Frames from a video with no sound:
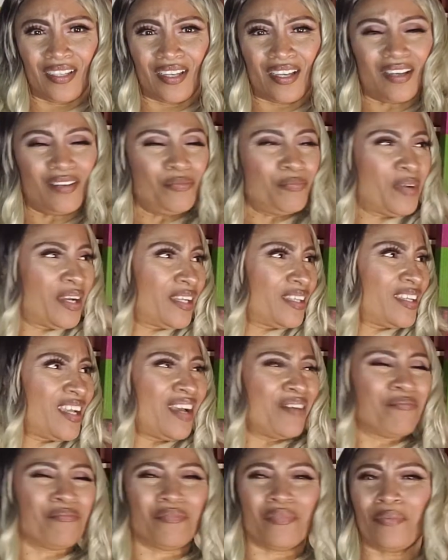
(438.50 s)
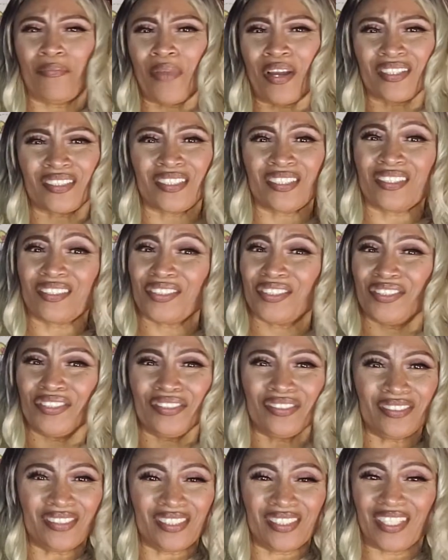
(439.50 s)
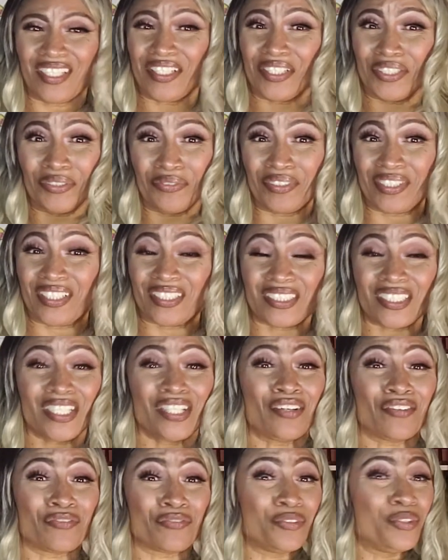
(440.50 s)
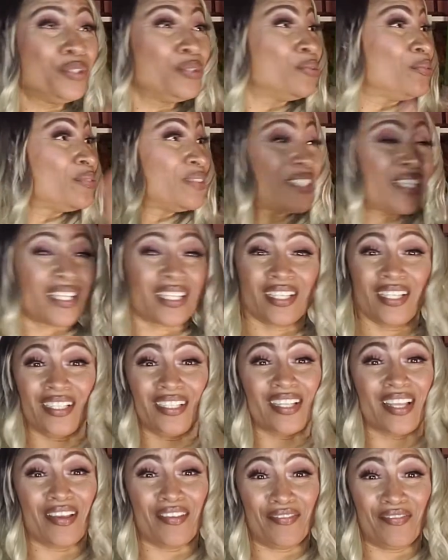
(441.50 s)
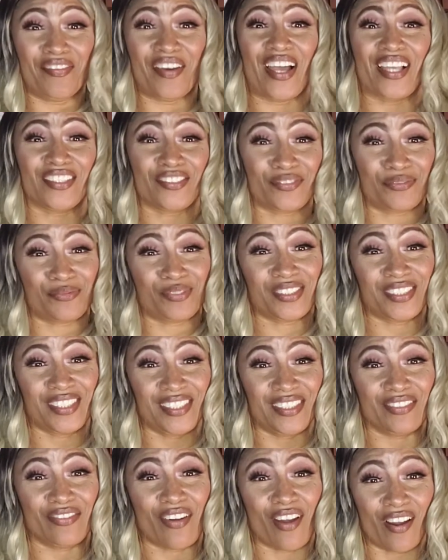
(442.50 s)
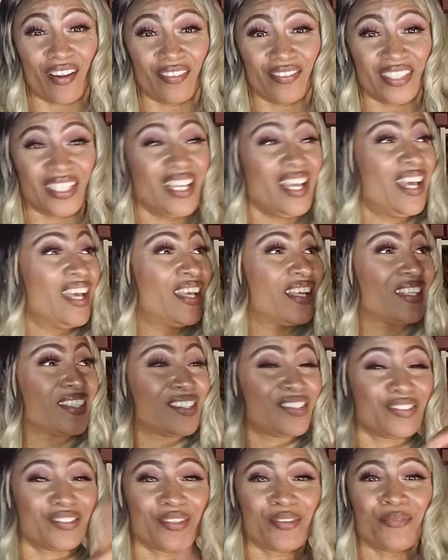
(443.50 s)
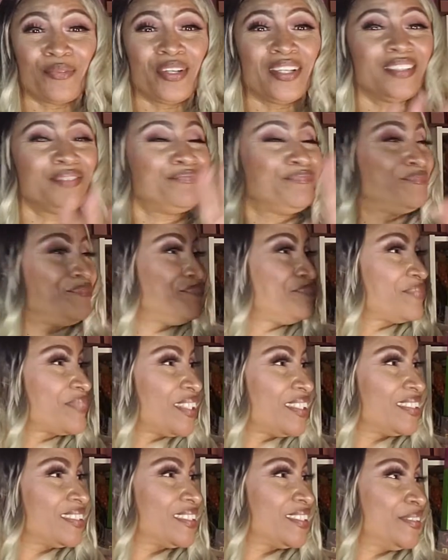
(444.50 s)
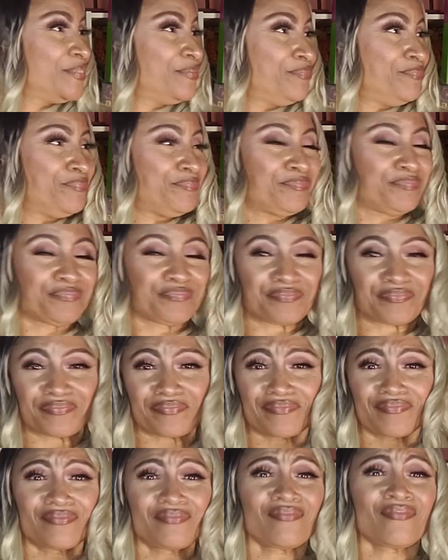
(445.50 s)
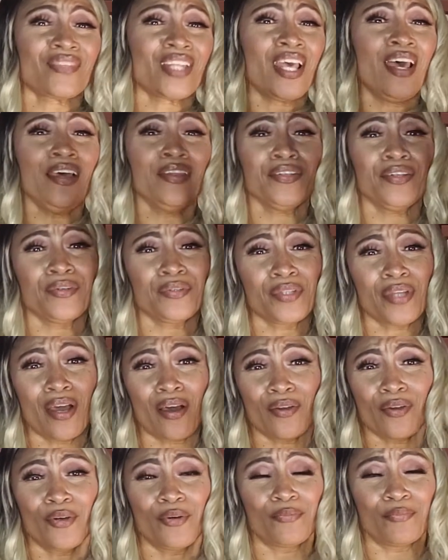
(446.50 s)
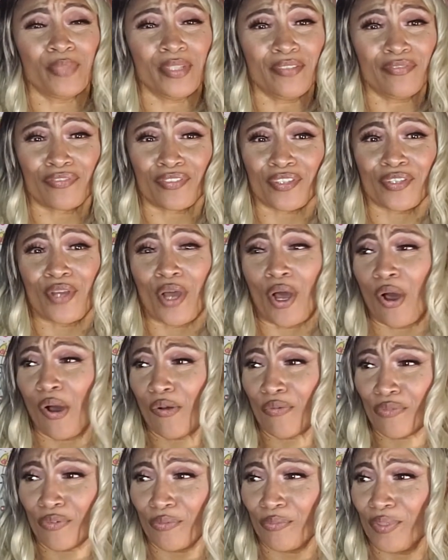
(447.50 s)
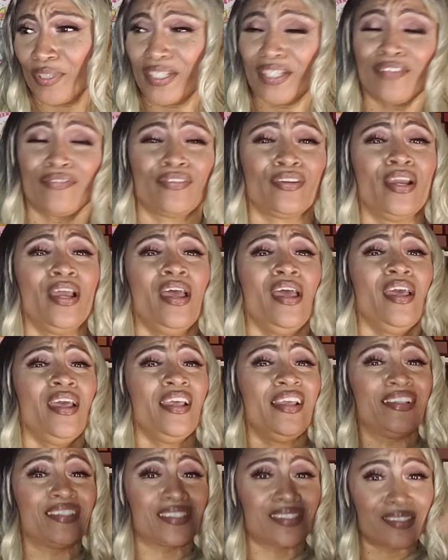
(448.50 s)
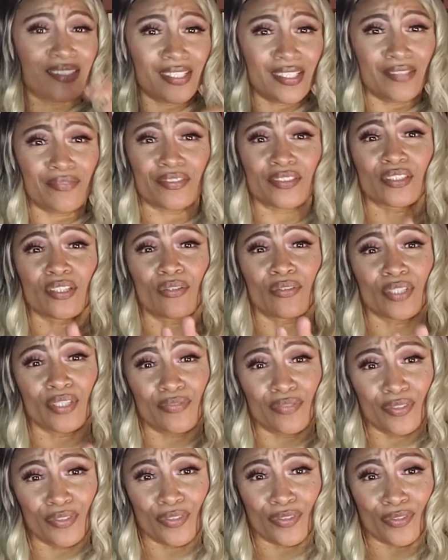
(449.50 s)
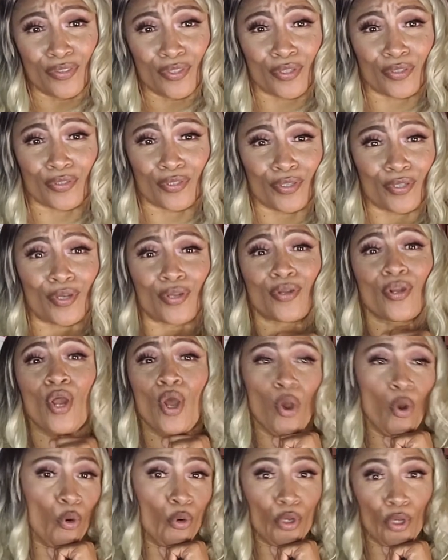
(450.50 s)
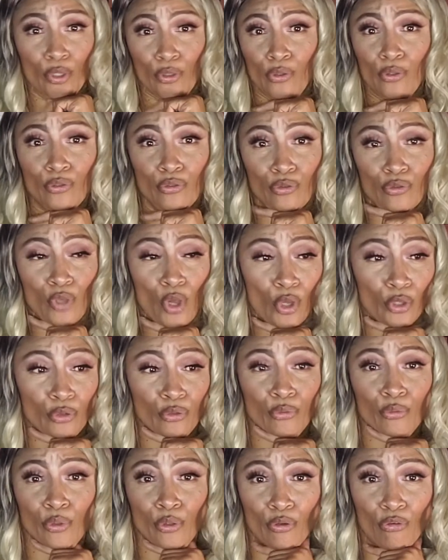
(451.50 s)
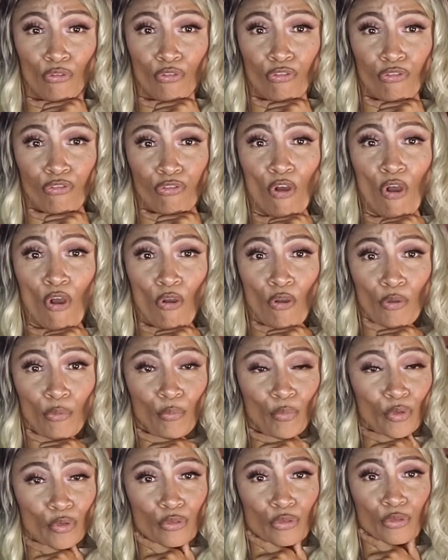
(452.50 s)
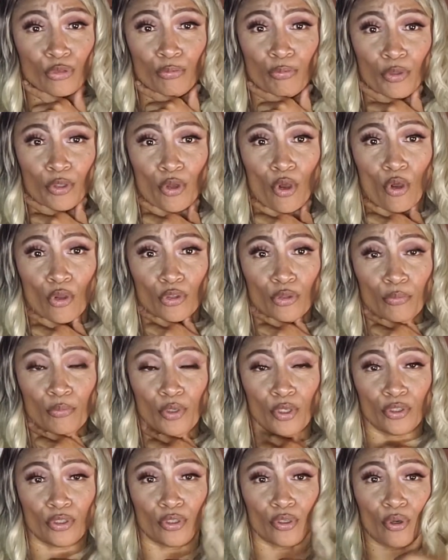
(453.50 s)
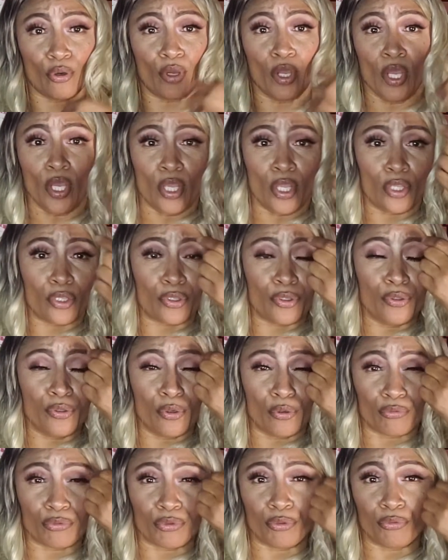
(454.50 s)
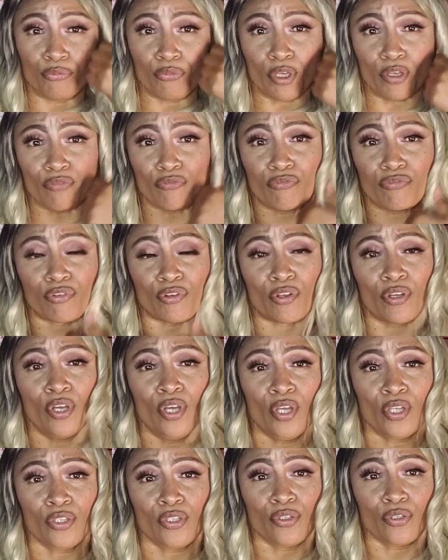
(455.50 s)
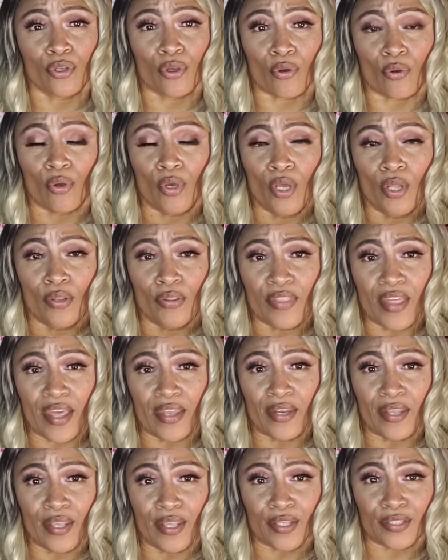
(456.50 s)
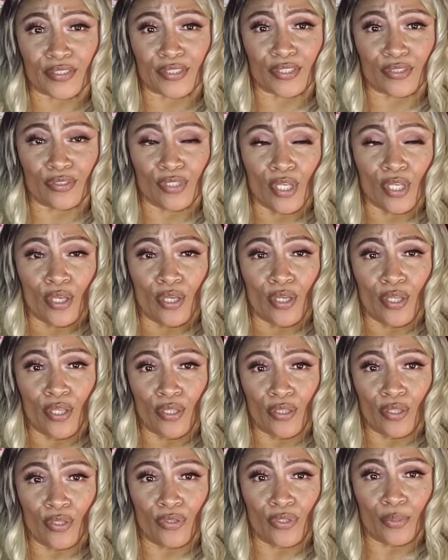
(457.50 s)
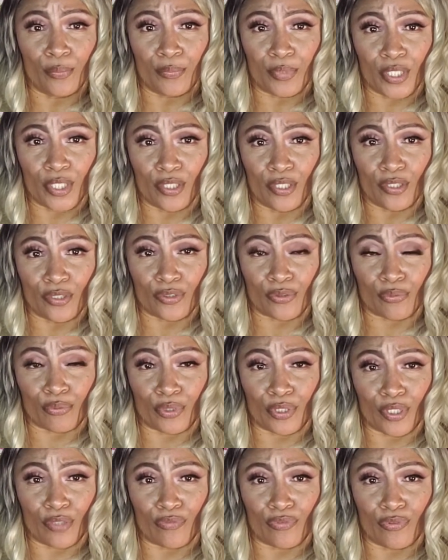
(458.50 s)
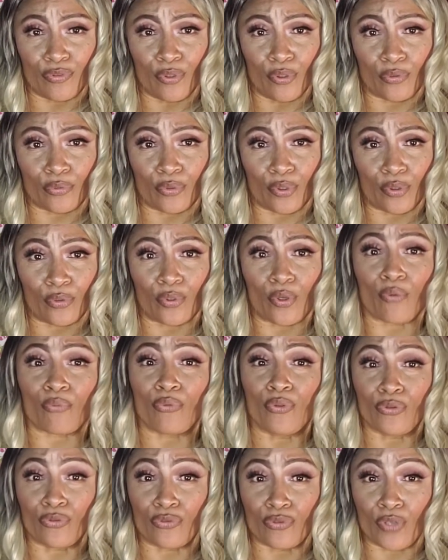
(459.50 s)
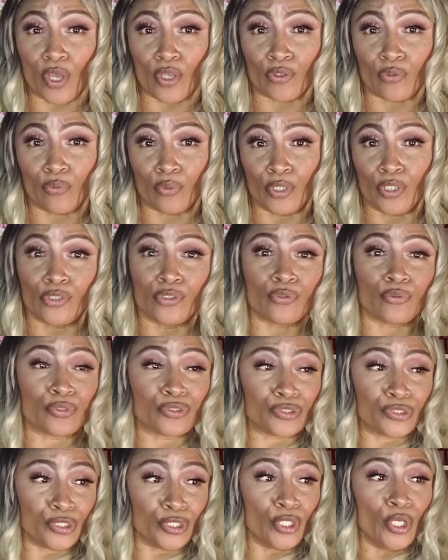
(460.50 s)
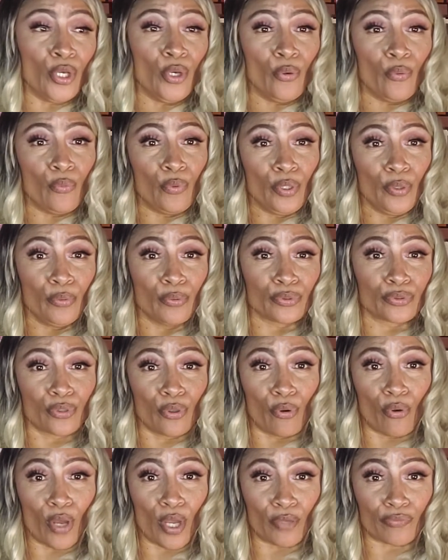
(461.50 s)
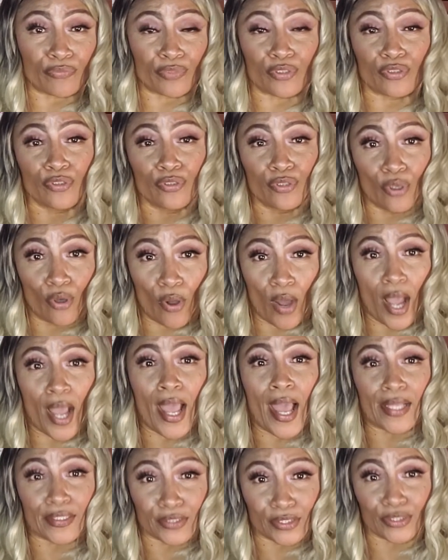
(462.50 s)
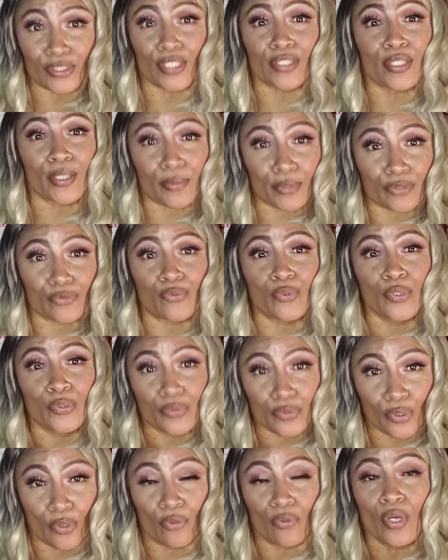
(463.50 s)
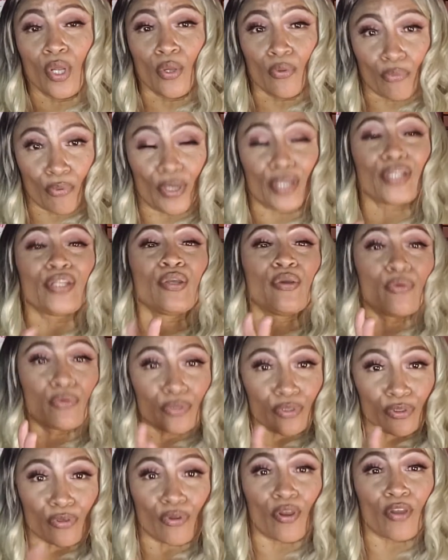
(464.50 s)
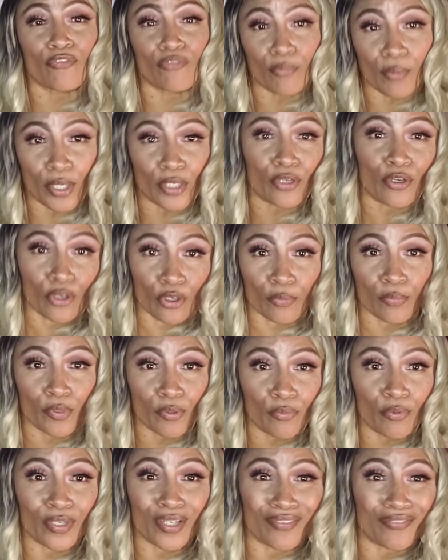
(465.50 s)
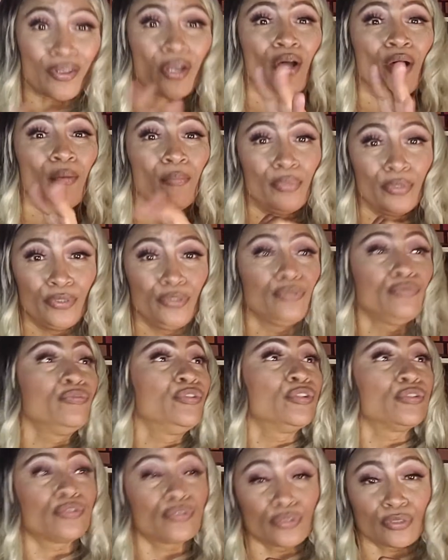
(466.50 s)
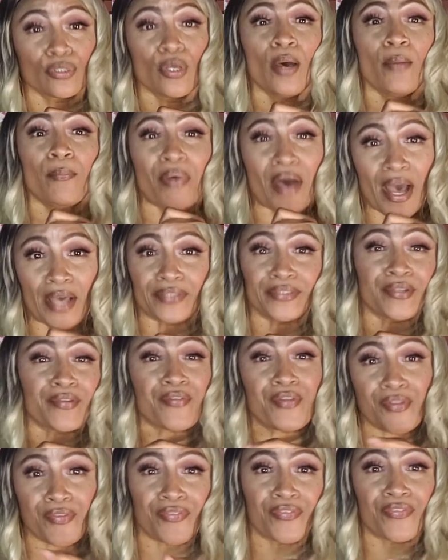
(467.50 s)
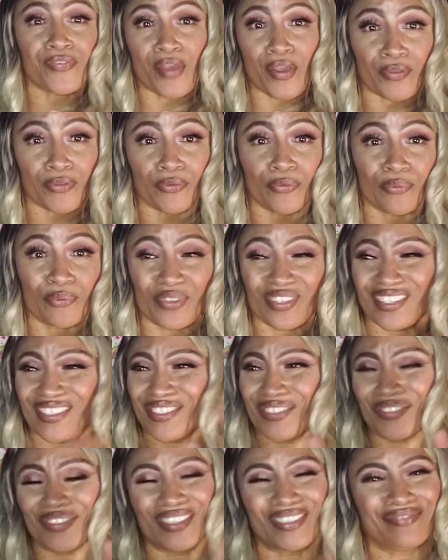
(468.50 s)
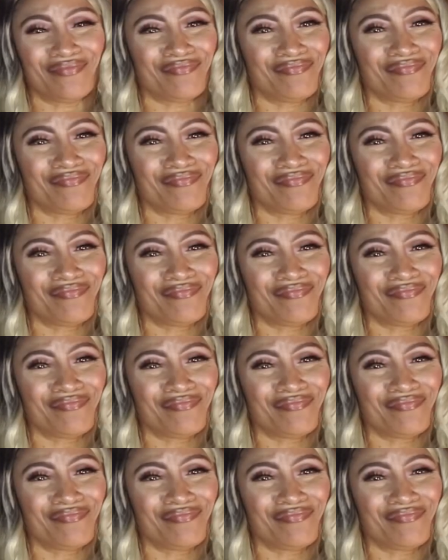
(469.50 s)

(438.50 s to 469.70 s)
Oh my God, Martel, you're ignorant as hell. You taking advice from Steve Harvey. You know what? Listen, I know y'all gonna meet for golf or whatever, and Steve is gonna give you the dirty, okay, this is how you get a fine when you spend all your money on, and you don't do nothing for, you know, that ex and them kids or whatever. No, no, no, this is how you really do it. See, we was gonna have to, you know, I had to say that because we was on radio and, you know, everybody heard me or whatever. But dude, this is, partner, this is how you really do it.